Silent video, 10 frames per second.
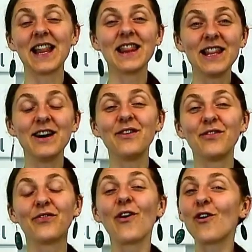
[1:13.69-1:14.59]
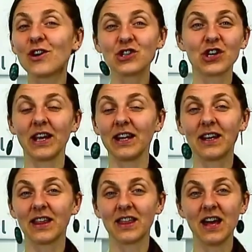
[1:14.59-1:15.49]
I love
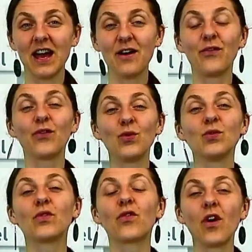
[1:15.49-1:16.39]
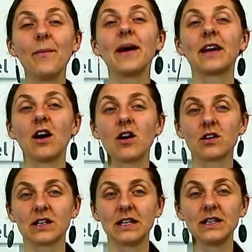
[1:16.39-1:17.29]
foraging food from my
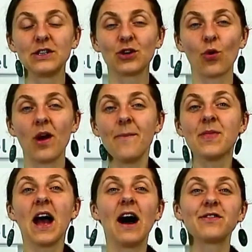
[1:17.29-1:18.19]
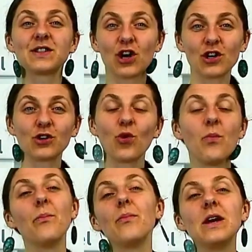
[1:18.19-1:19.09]
garden, so I've started
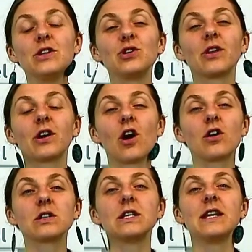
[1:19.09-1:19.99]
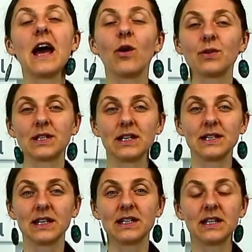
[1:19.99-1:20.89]
going into the garden now
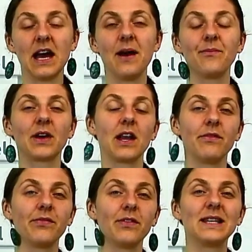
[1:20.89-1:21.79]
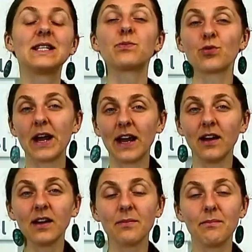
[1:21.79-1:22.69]
since it's kind of
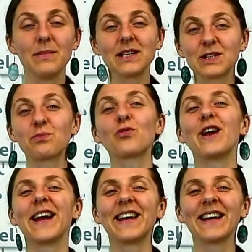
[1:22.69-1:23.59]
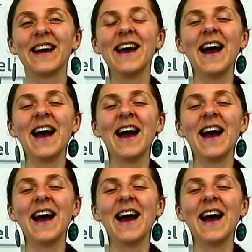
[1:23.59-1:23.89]
spring, mid-spring,